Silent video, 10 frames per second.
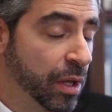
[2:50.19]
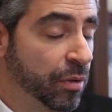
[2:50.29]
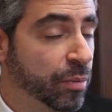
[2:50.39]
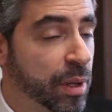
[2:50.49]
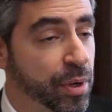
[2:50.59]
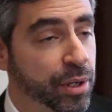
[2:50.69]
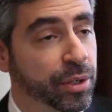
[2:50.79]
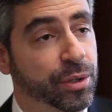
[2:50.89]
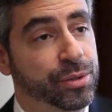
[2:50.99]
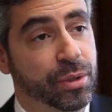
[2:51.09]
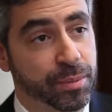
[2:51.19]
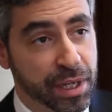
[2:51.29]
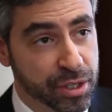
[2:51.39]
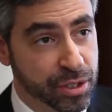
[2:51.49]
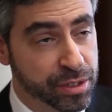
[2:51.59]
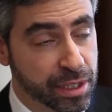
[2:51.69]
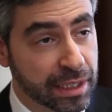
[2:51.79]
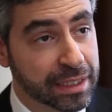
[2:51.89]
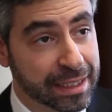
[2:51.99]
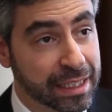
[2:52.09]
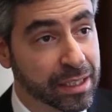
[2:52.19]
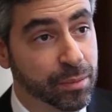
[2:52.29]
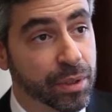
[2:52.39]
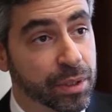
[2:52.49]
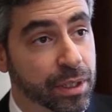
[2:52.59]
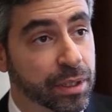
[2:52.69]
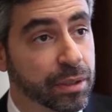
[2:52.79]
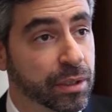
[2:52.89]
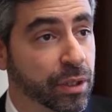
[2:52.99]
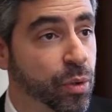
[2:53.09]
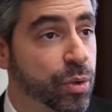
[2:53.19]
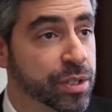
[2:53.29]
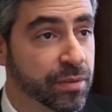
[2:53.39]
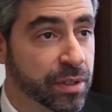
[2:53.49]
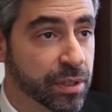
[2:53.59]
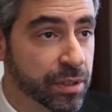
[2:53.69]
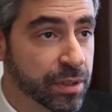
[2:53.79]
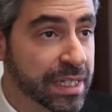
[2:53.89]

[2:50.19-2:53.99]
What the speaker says: For my body contouring patients, I like to get them a course of the